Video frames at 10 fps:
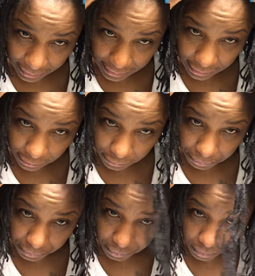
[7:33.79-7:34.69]
So
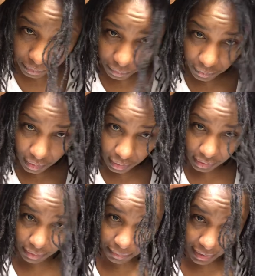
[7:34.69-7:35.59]

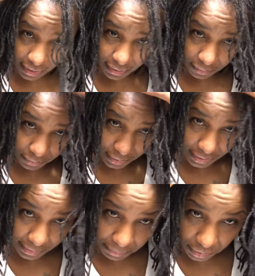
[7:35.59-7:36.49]
keep my hair at the
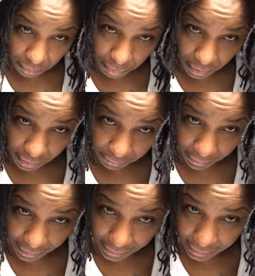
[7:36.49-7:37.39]
middle part,
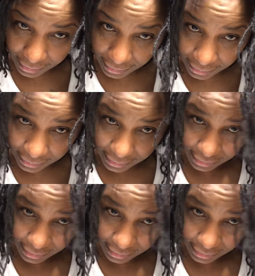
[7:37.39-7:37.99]
right? And then I